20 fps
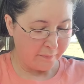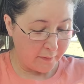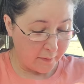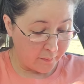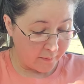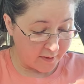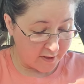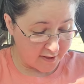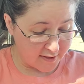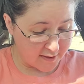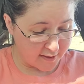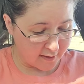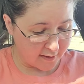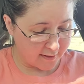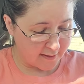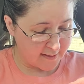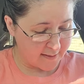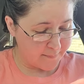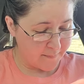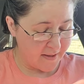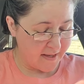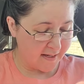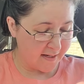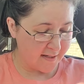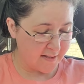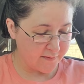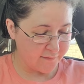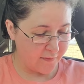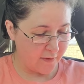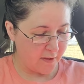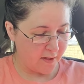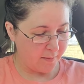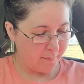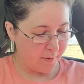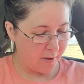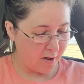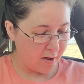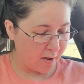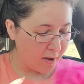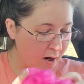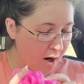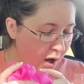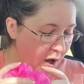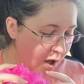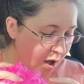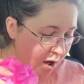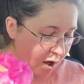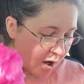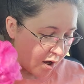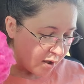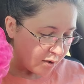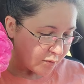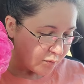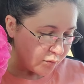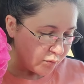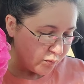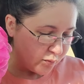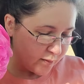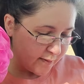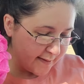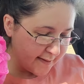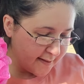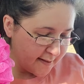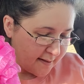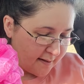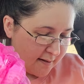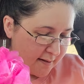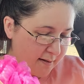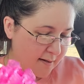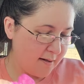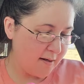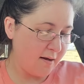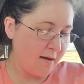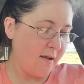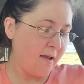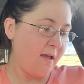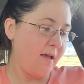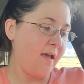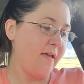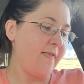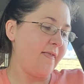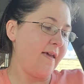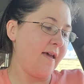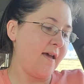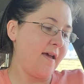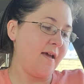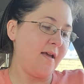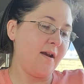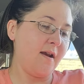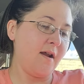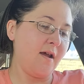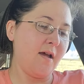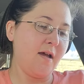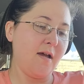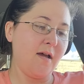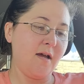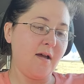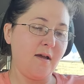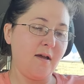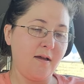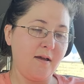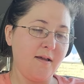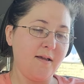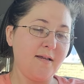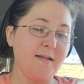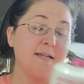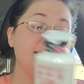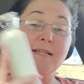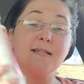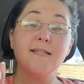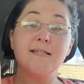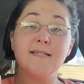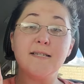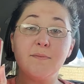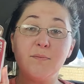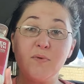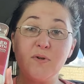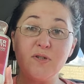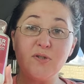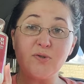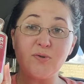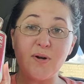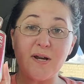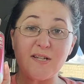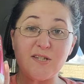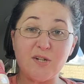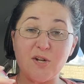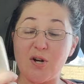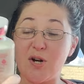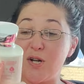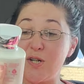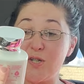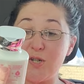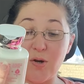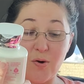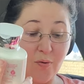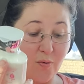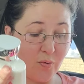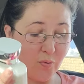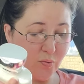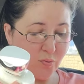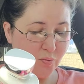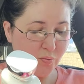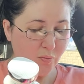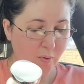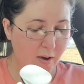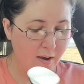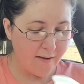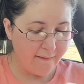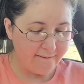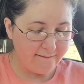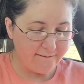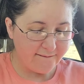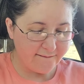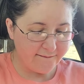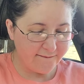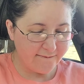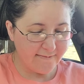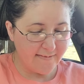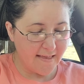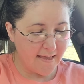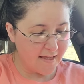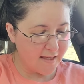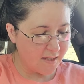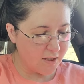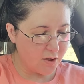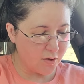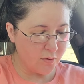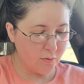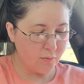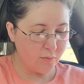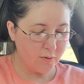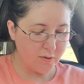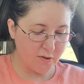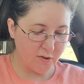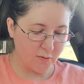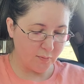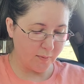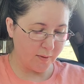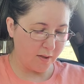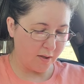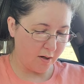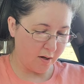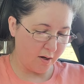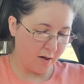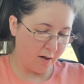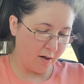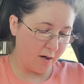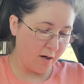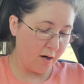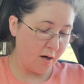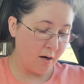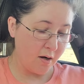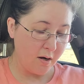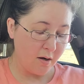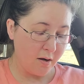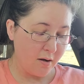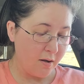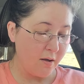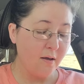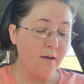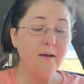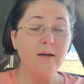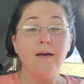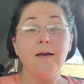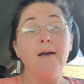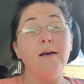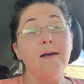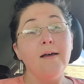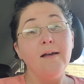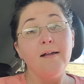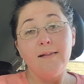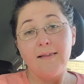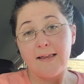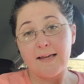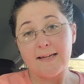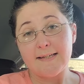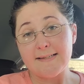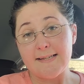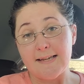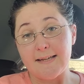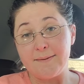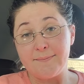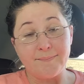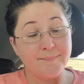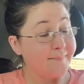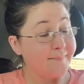Which is good because mine is falling apart. And then some moisturizer. So, thank you, sweetheart. Like I said,